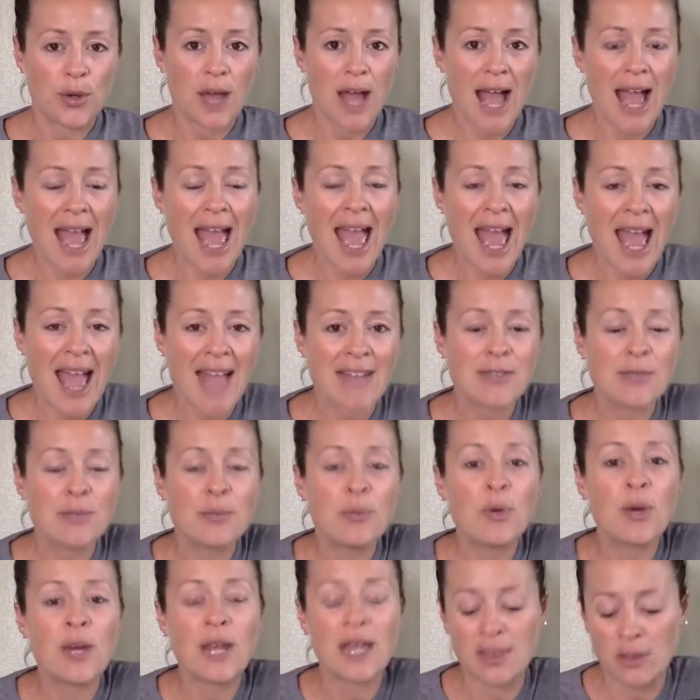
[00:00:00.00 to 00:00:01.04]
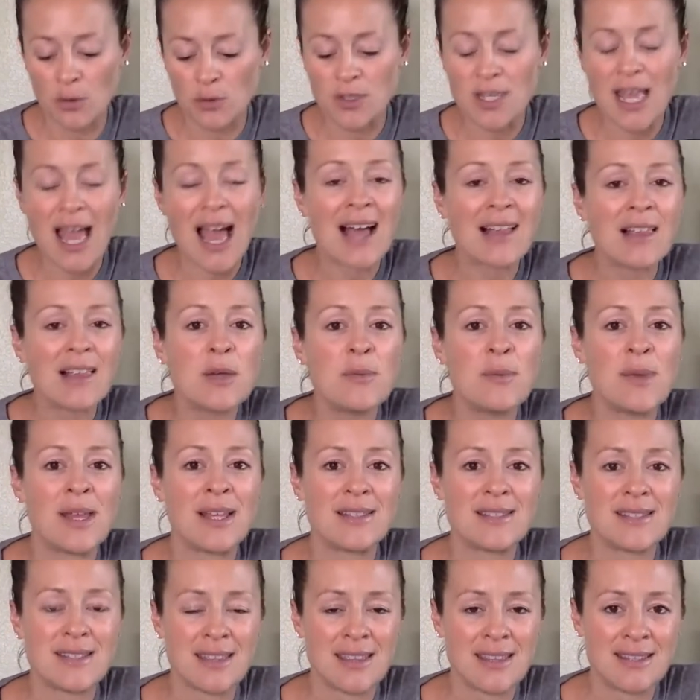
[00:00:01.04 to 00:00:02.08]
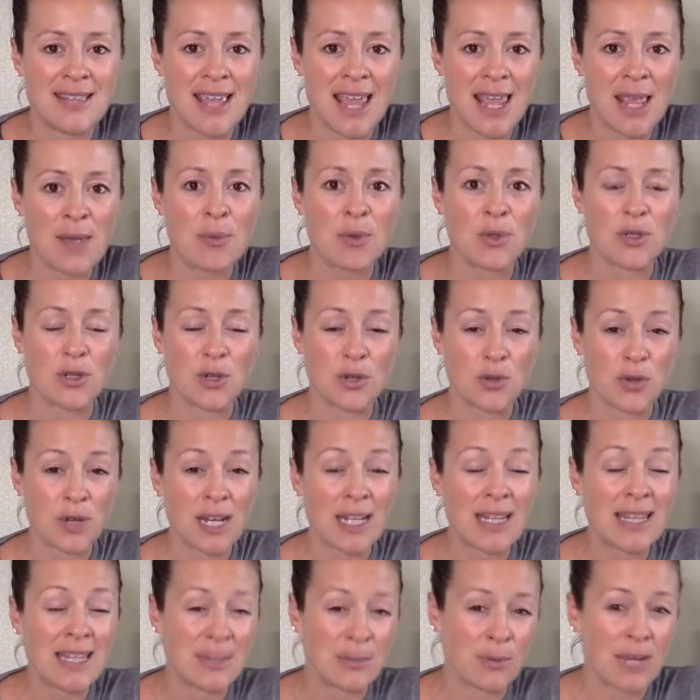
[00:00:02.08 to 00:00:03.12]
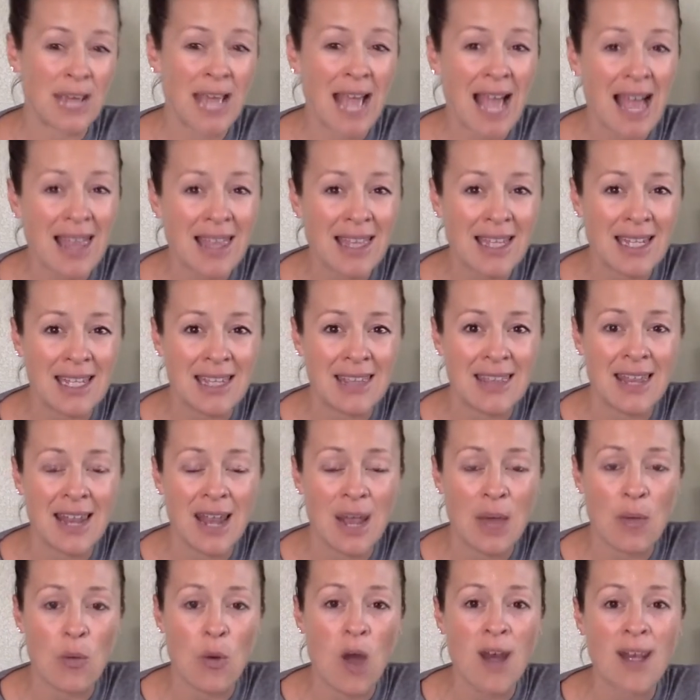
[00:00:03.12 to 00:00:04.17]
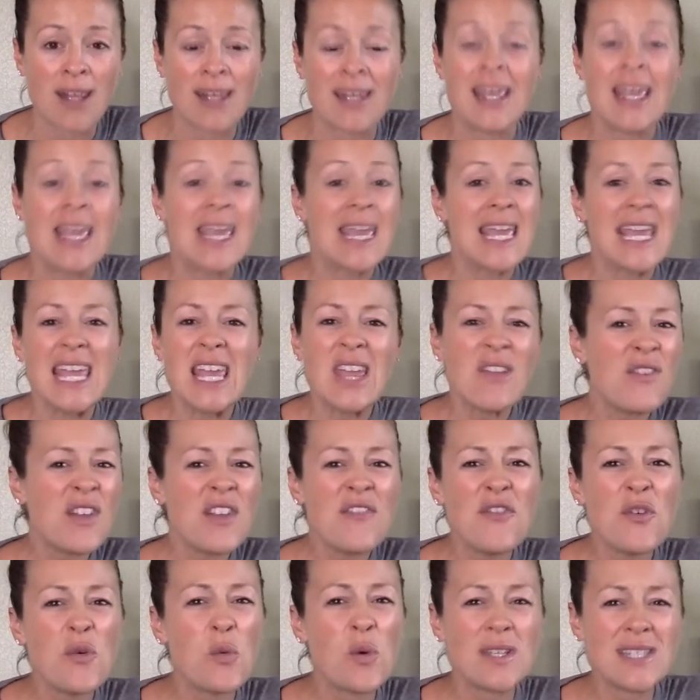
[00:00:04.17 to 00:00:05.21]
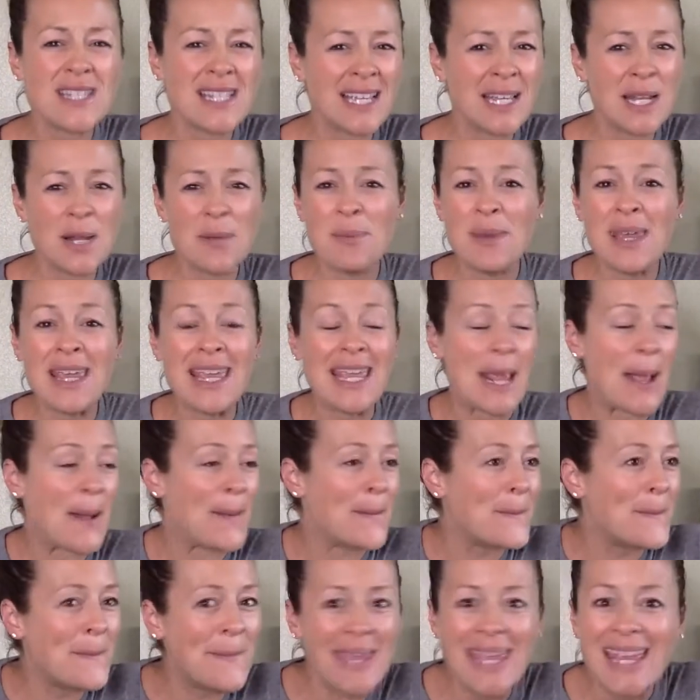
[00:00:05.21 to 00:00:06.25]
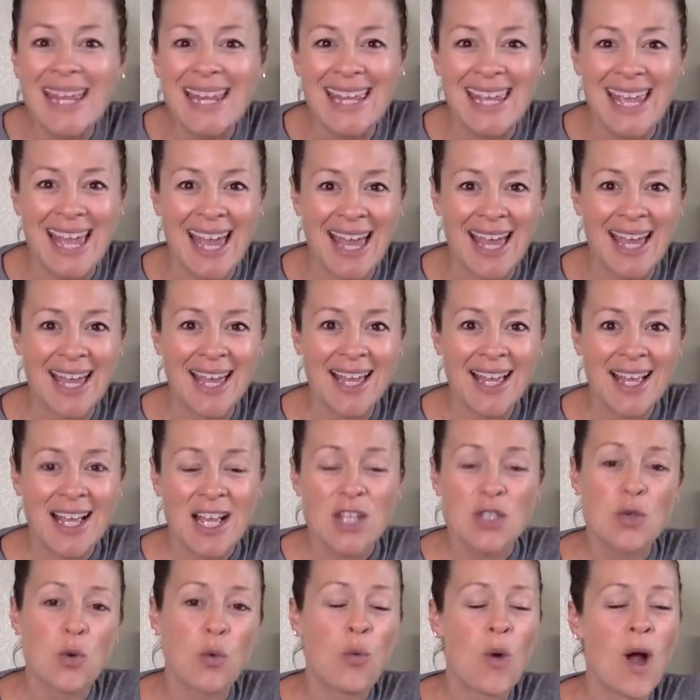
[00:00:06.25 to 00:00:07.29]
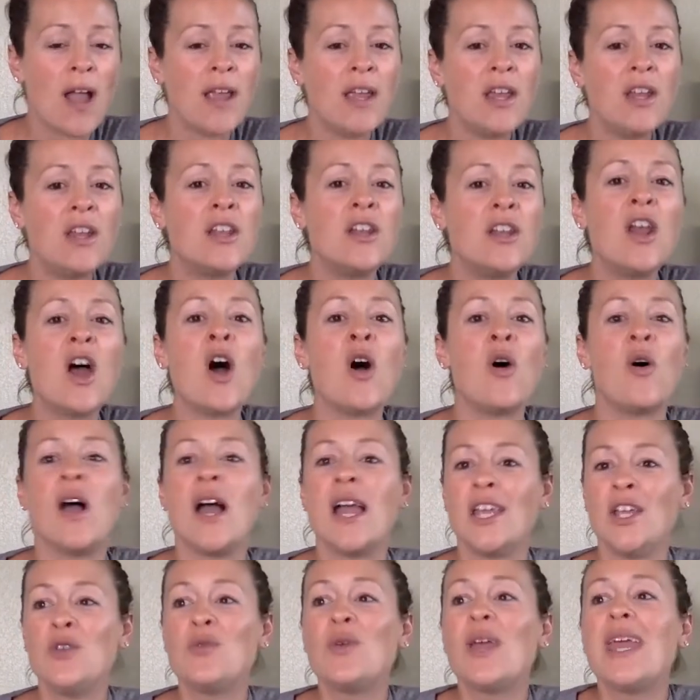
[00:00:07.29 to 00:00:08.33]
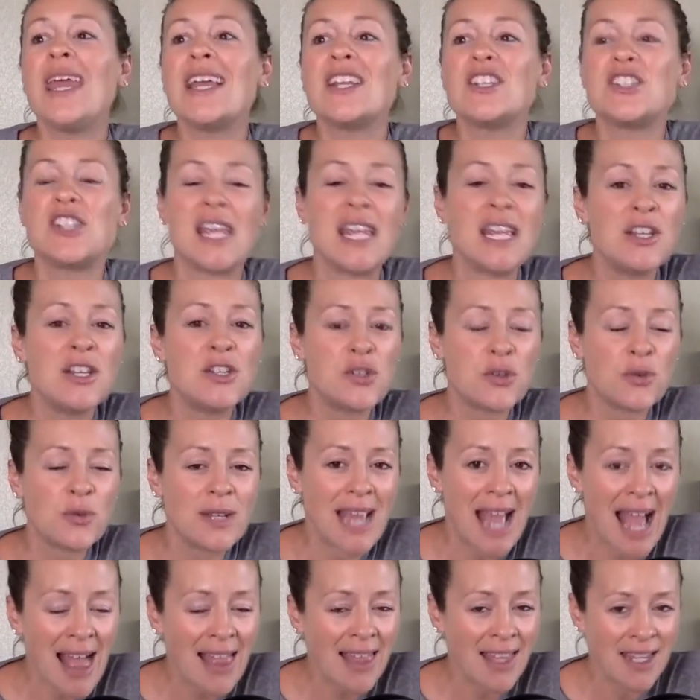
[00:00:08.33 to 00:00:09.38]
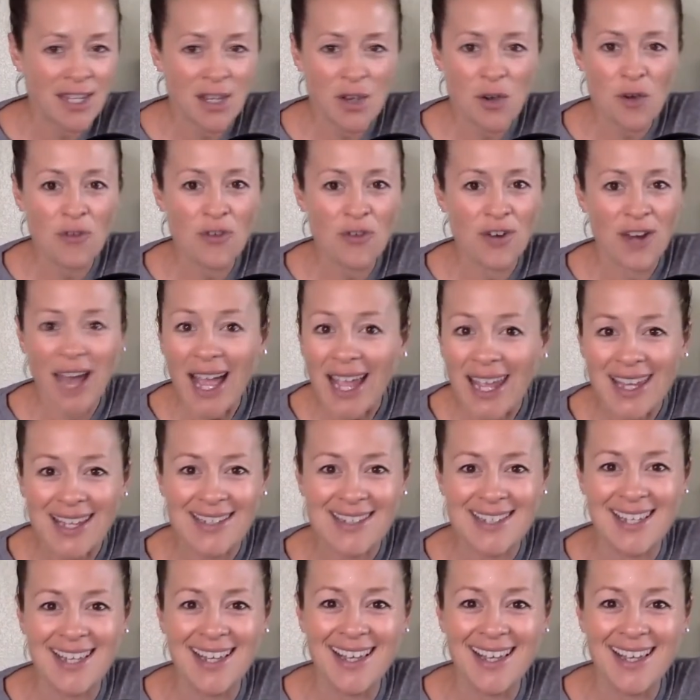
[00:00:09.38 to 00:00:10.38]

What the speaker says: I had to bring those elements to the table to create the reality that I wanted, even if it wasn't going to be immediate. So I want you to know you can't change your reality overnight,